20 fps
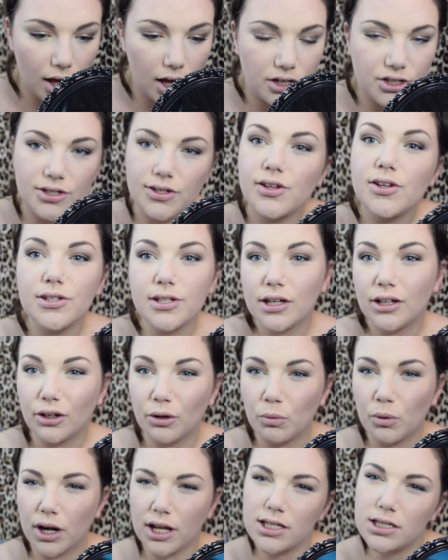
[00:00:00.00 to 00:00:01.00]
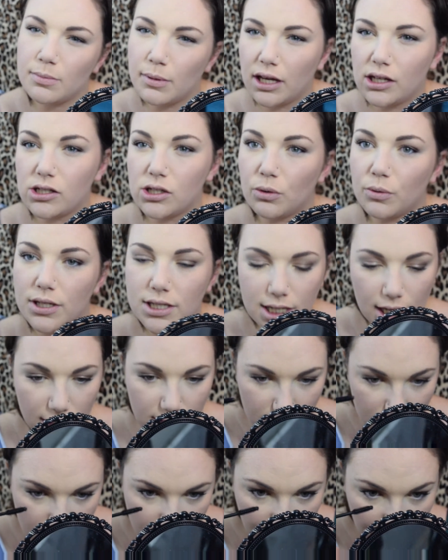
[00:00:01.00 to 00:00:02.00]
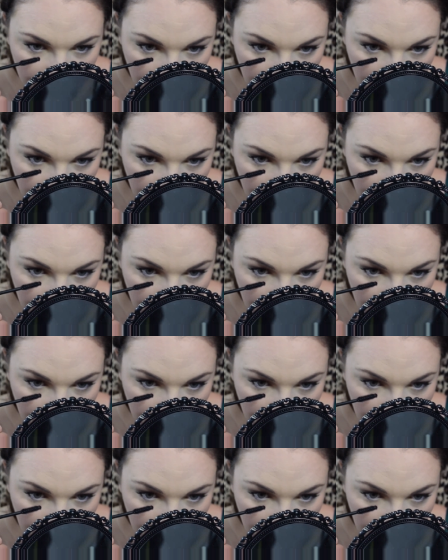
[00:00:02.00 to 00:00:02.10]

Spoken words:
just because I don't want it to be too intense.